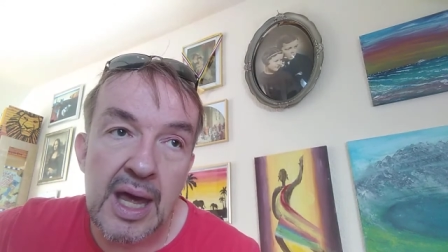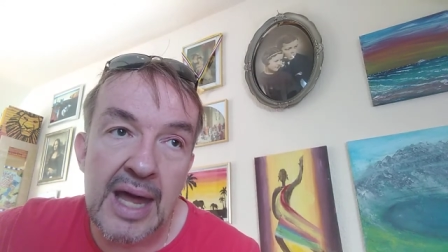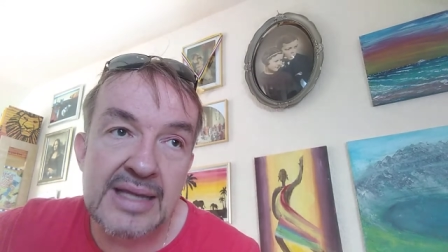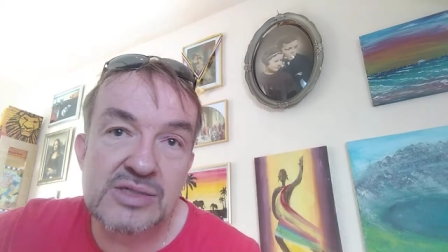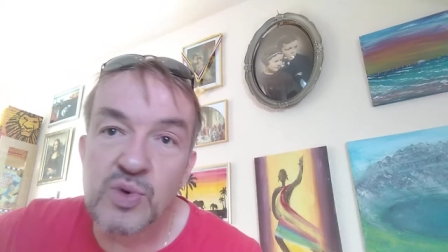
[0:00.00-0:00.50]

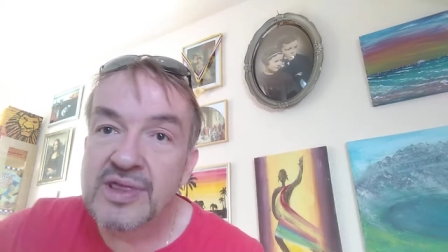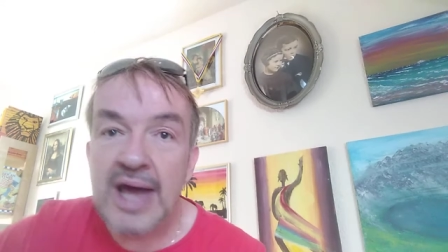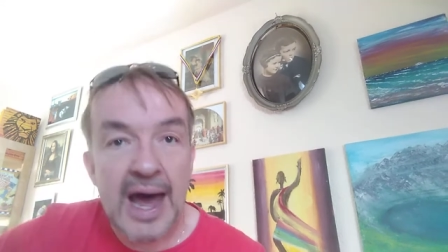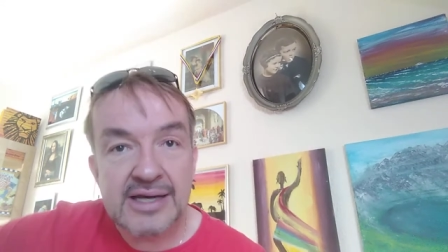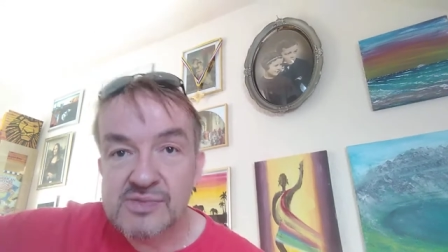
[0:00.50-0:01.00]
And it's with
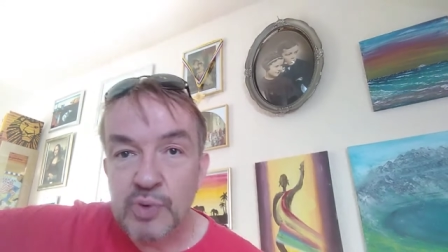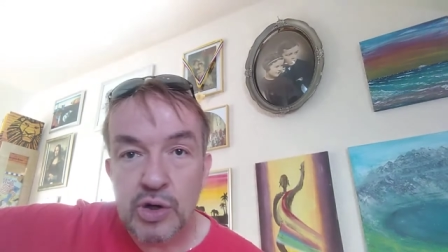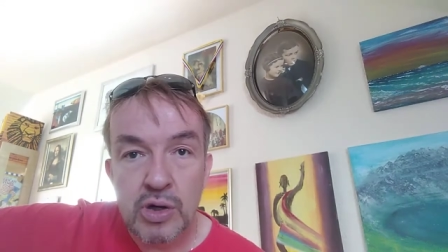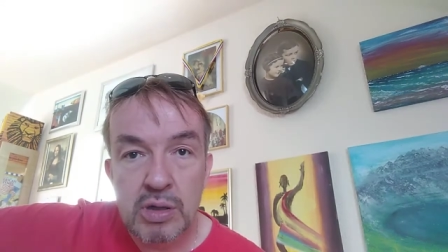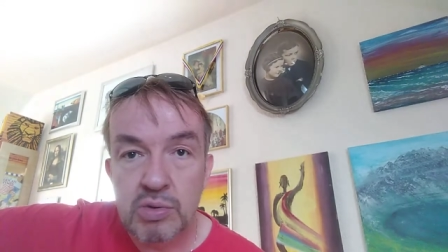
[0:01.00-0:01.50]
the
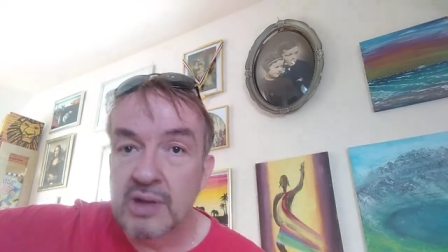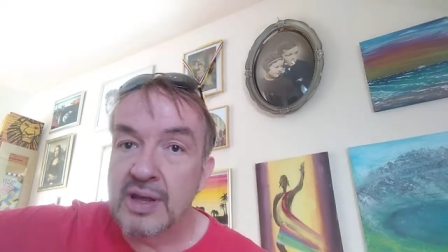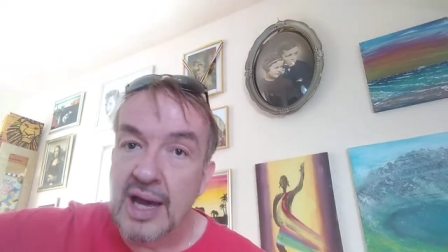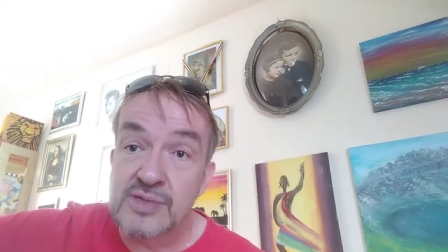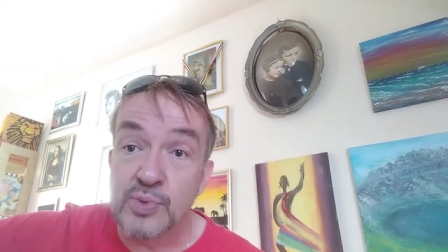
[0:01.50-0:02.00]
iceberg, well,
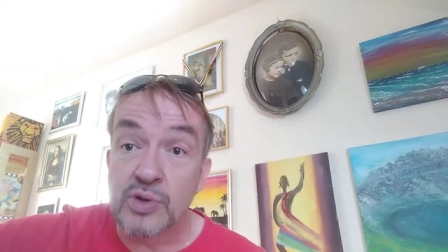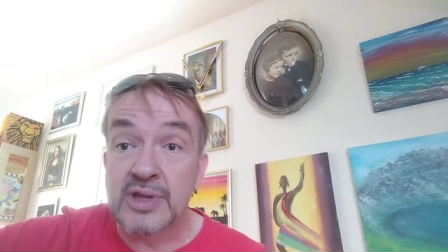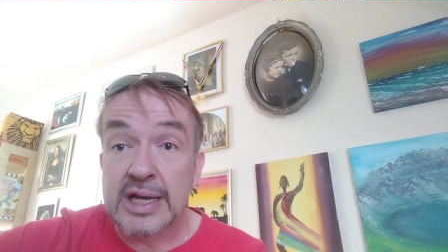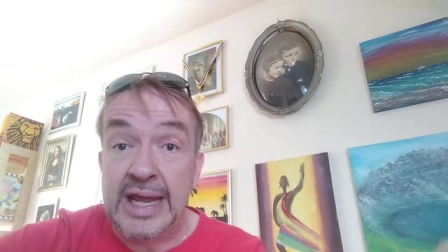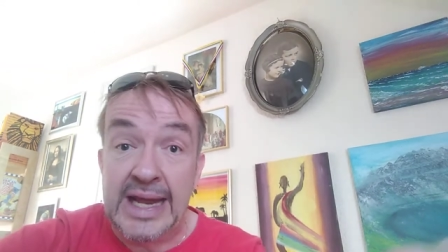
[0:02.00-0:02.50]
the iceberg
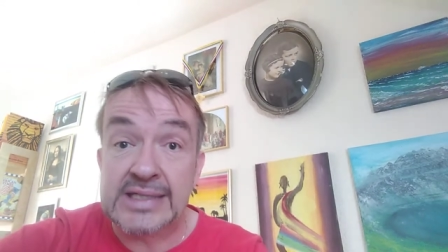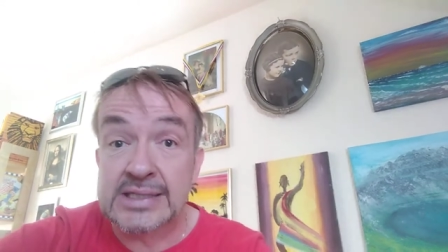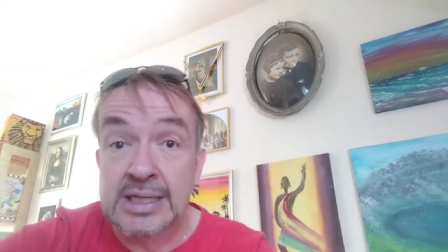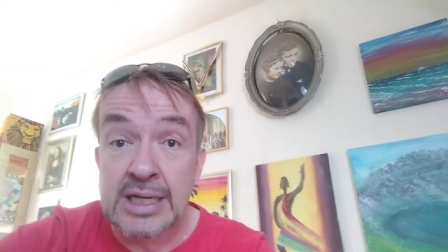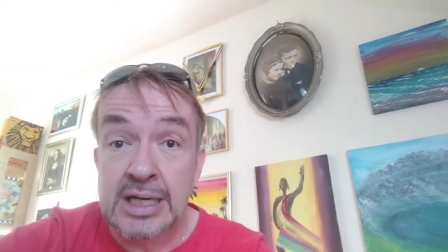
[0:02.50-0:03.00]
that hit
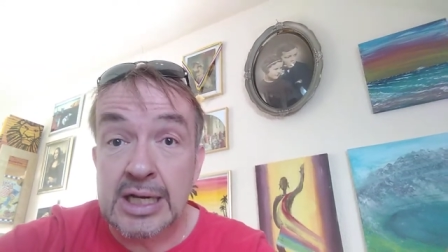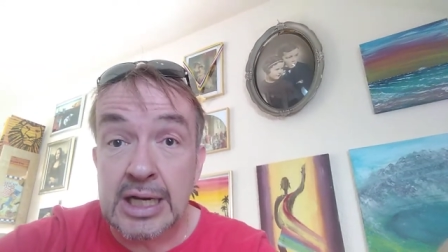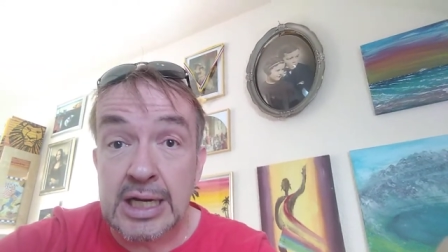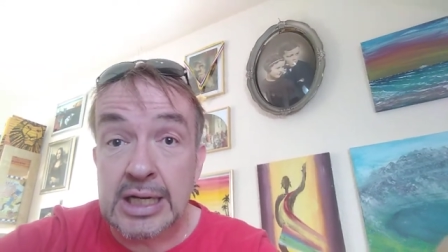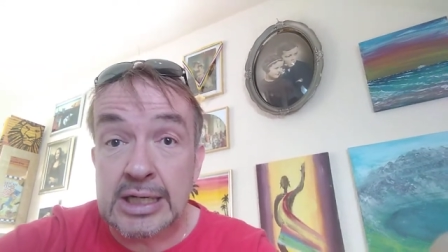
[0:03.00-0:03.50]

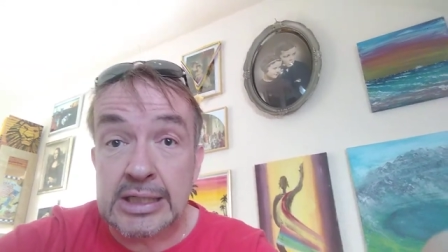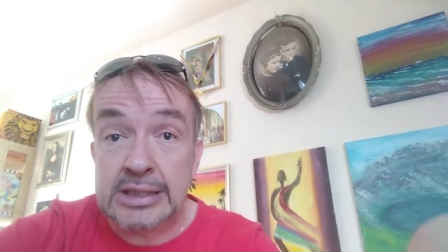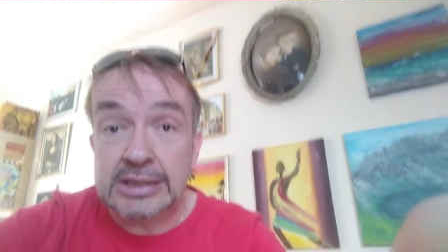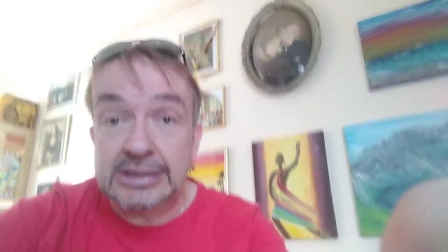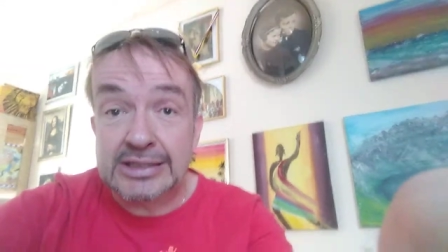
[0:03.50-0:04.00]

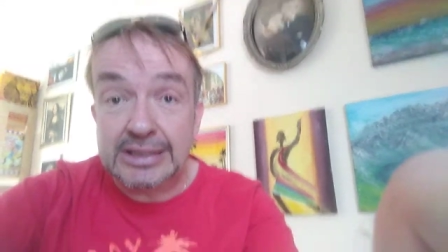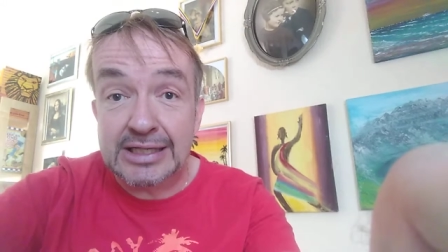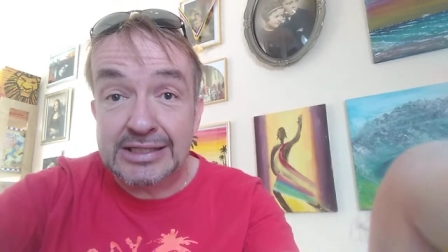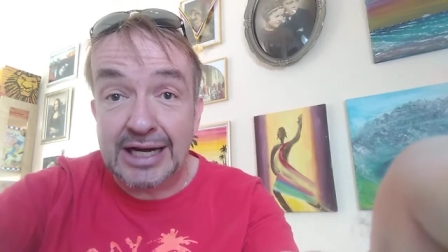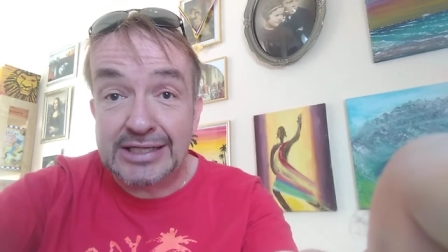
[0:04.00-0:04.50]
uh, to
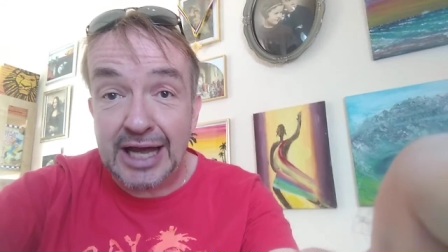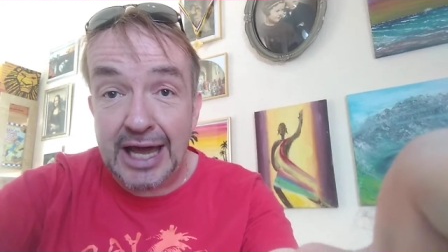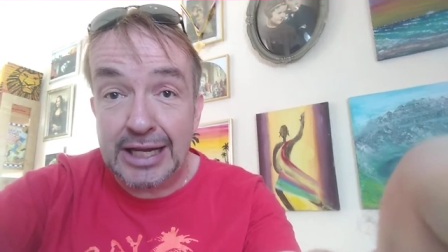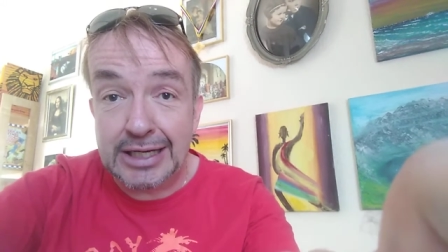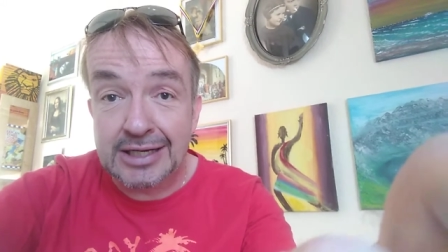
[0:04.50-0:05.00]
the
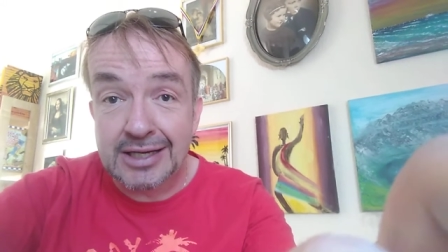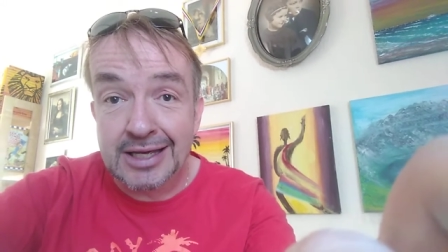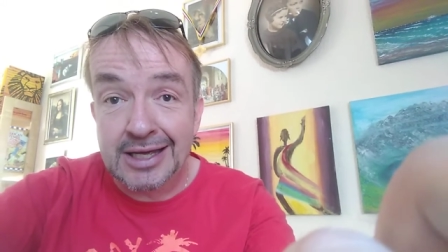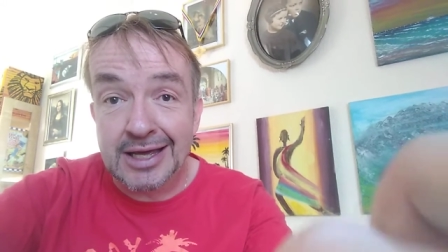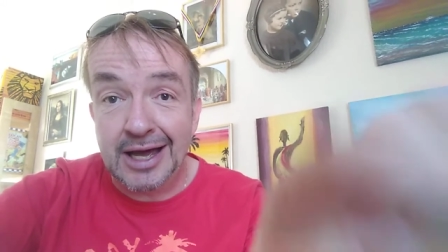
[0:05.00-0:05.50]
Titanic,
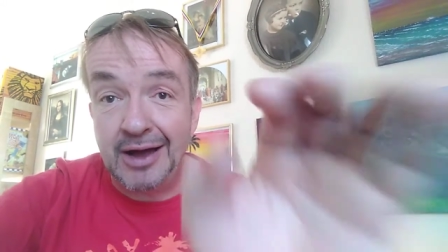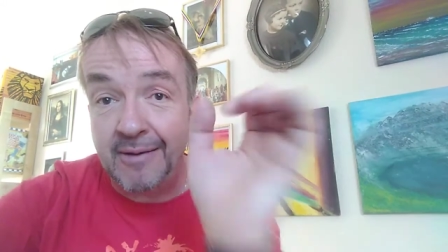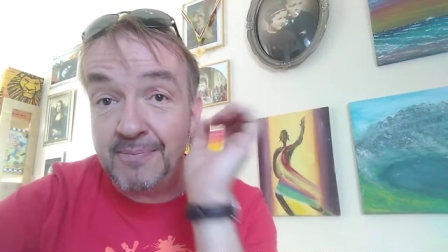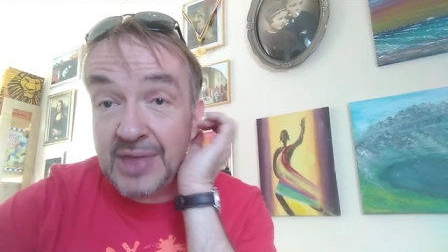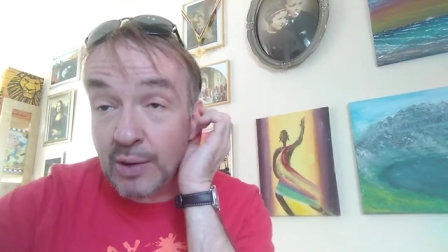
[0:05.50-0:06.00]

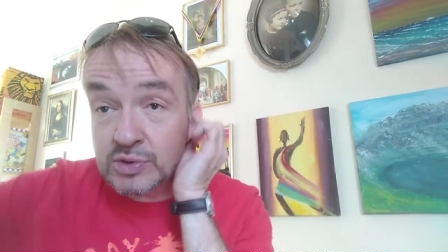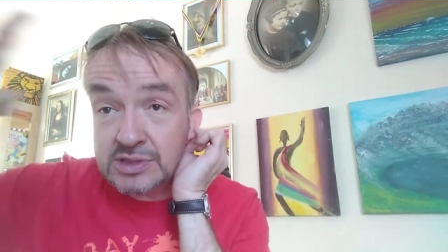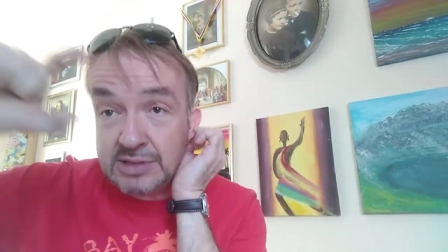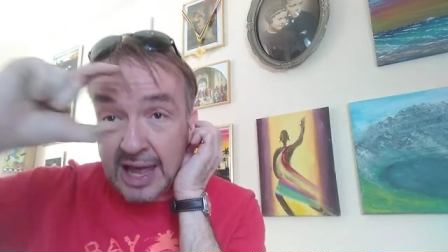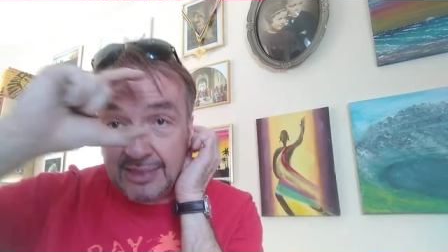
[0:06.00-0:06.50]
um, that was
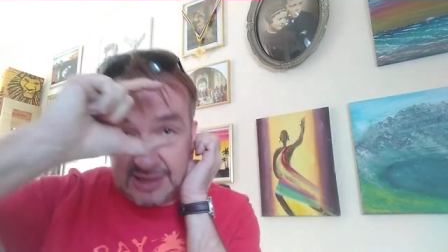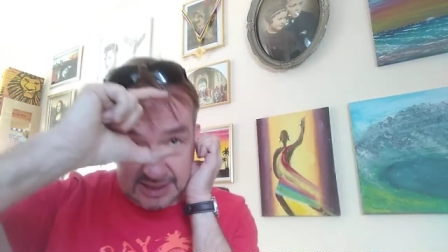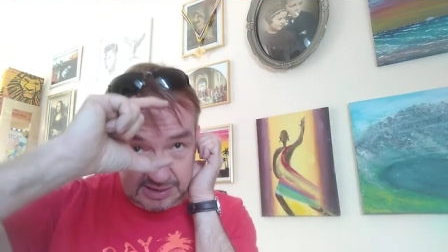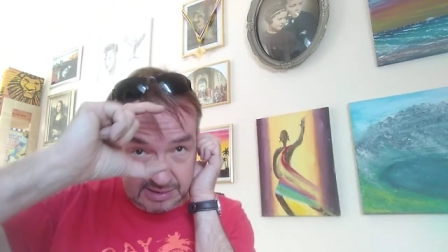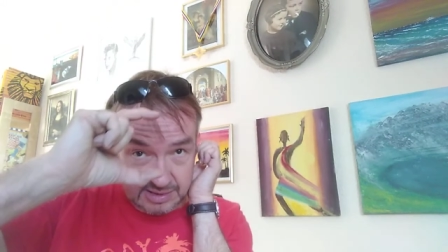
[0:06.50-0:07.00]
had
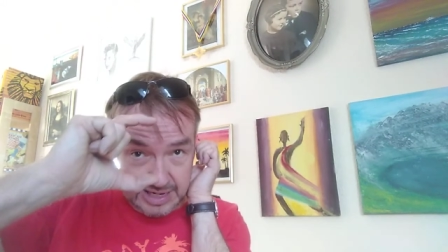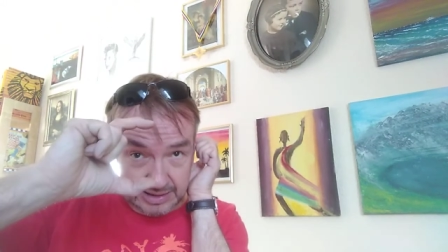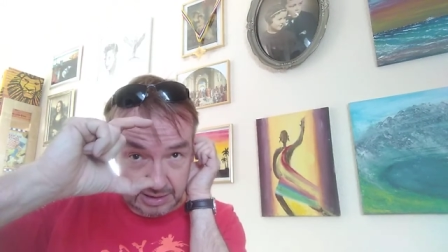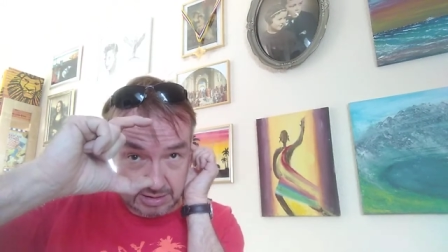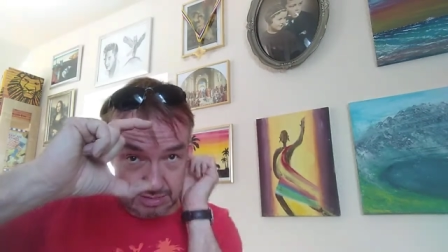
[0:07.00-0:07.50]
this
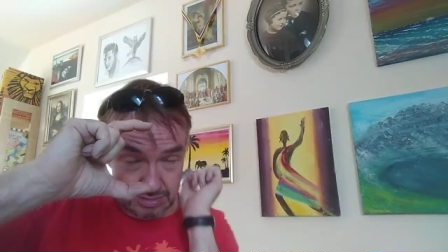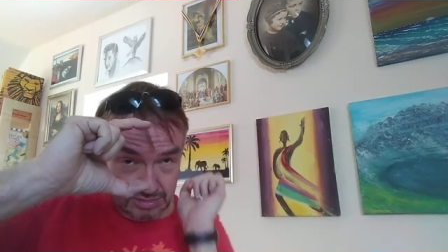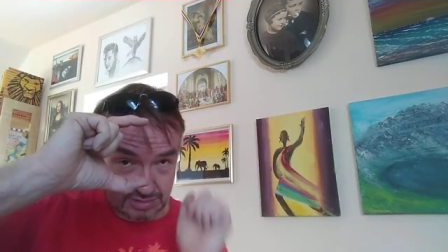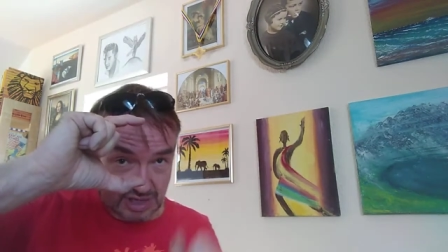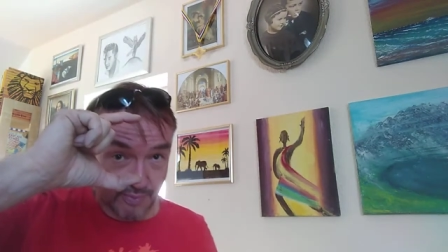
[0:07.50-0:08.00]
little
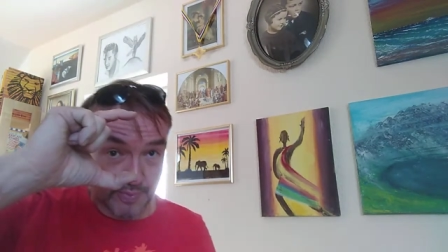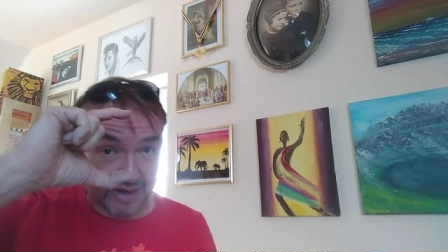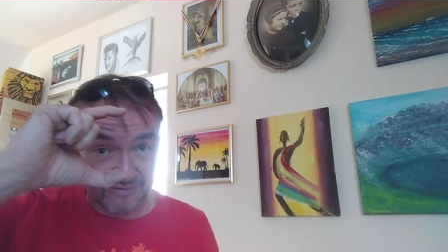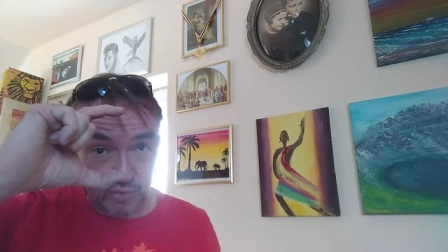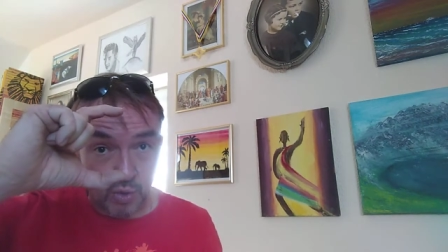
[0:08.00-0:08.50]

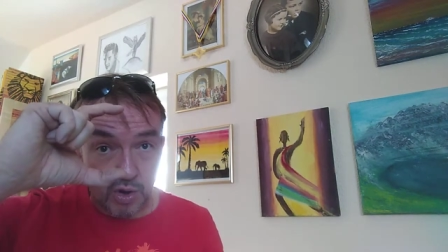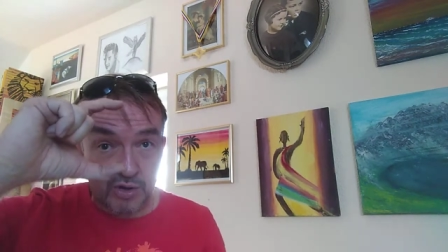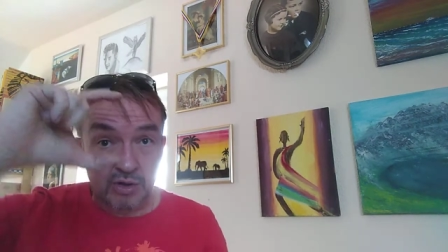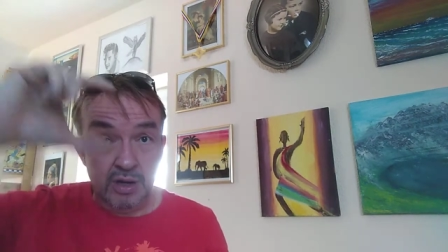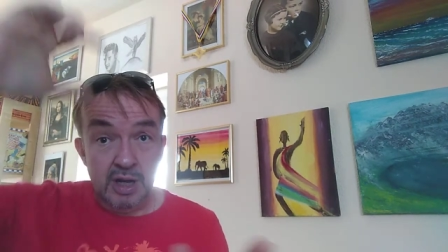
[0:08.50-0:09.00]
above the
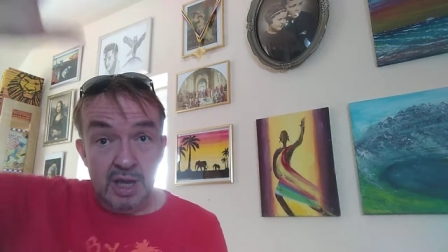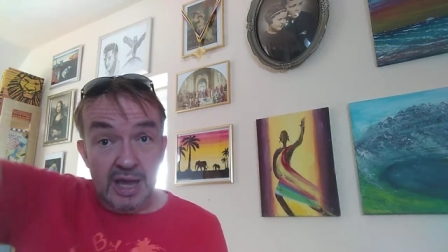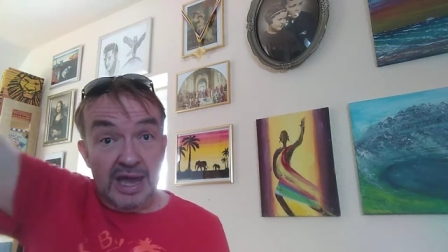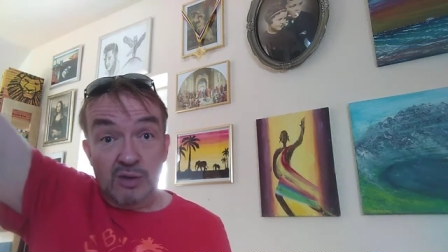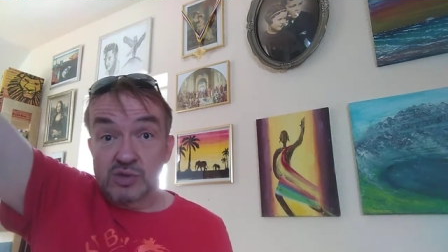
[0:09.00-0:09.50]
water, and it